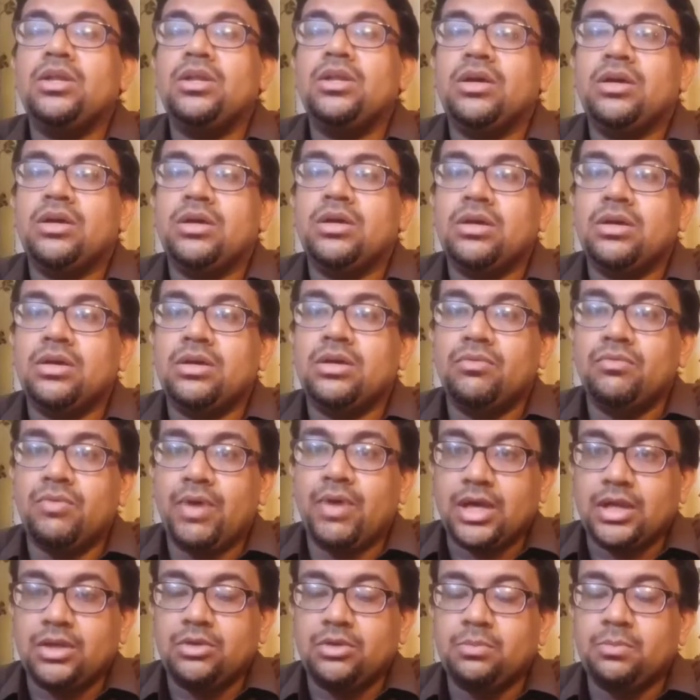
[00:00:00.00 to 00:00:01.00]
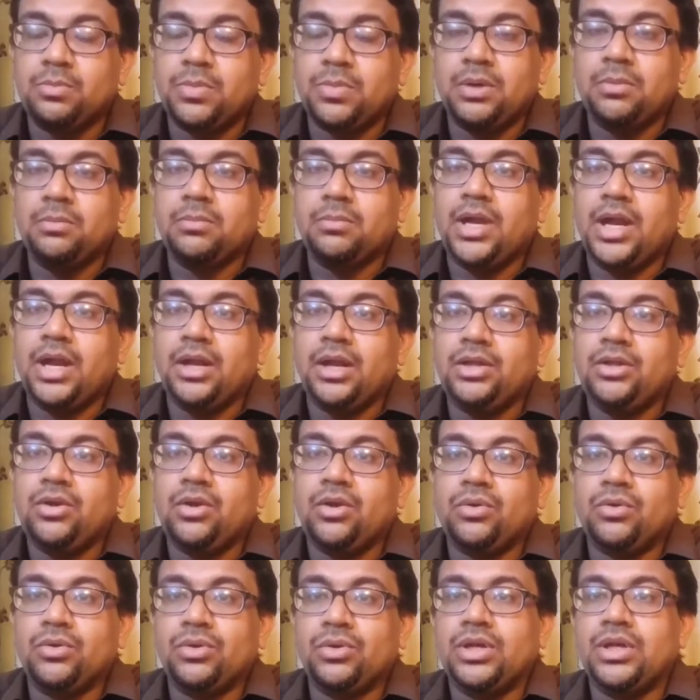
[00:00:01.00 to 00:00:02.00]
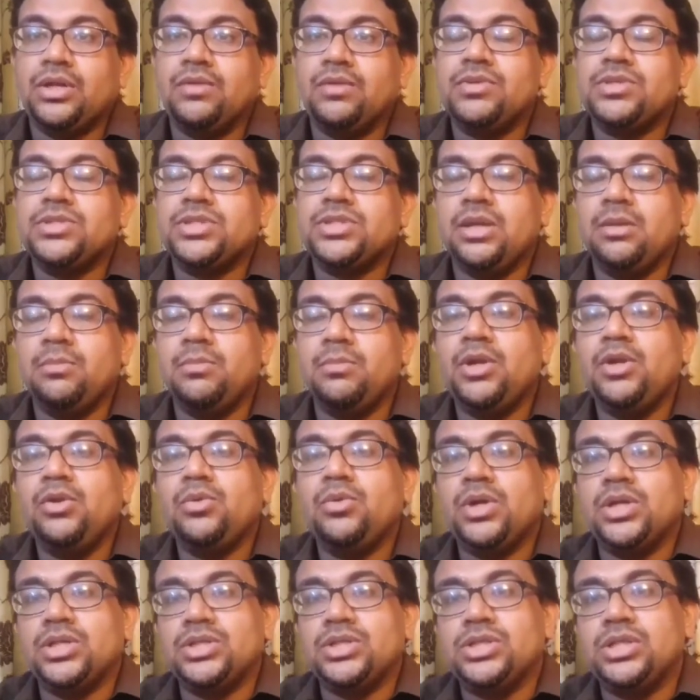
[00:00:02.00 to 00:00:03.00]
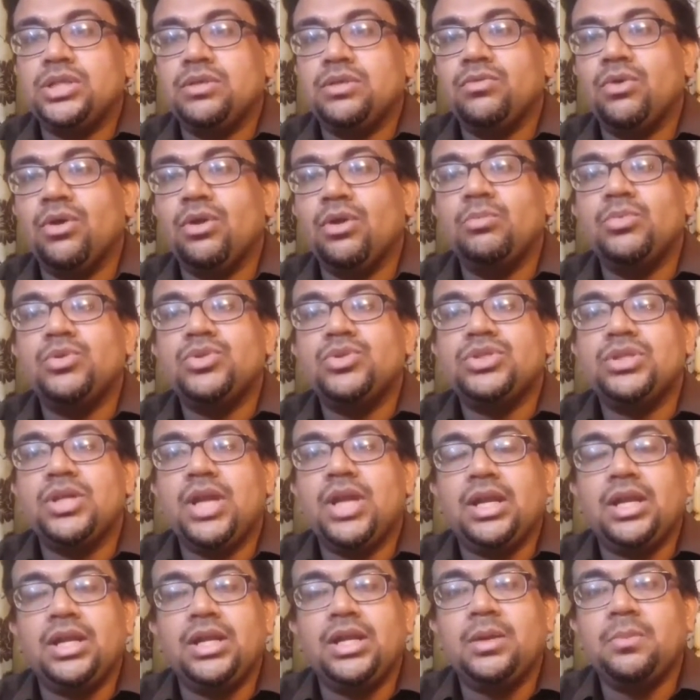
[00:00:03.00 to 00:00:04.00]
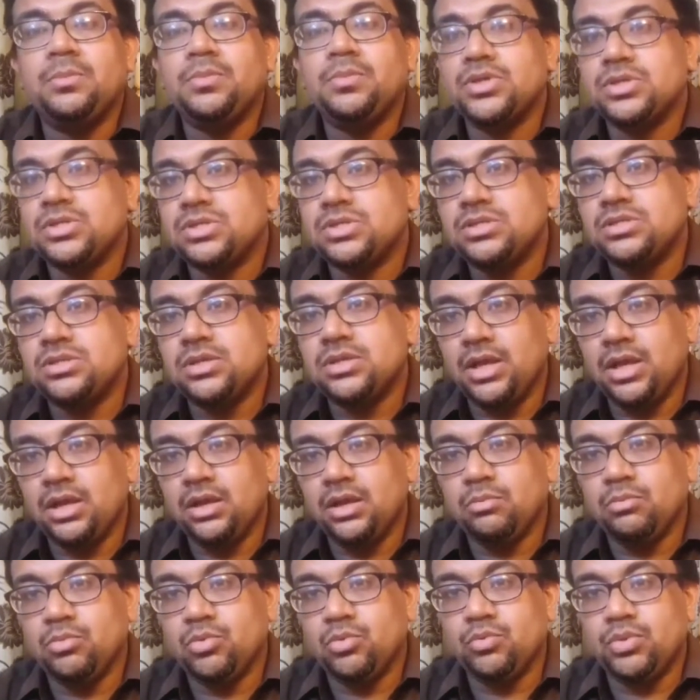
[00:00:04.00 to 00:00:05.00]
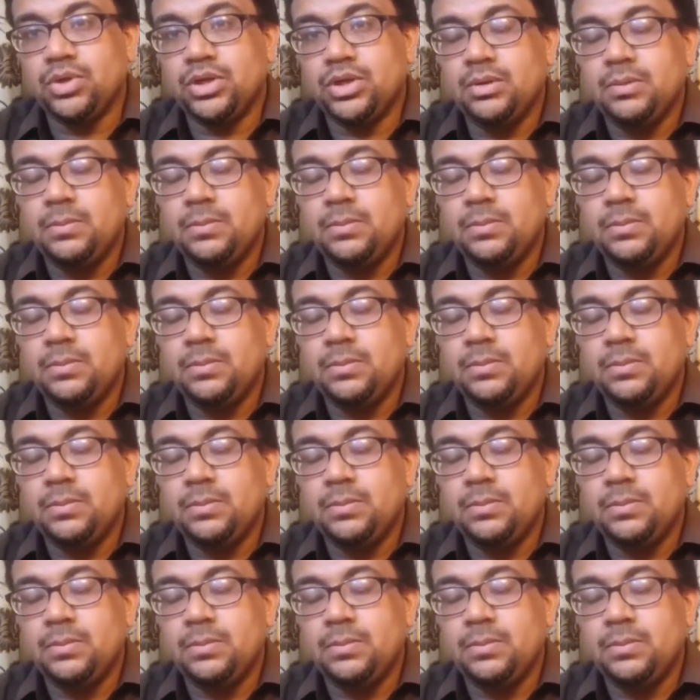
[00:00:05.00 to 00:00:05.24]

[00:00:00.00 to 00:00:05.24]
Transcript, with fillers: the vacuum pump and the autoclave is able to achieve almost 99% air removal.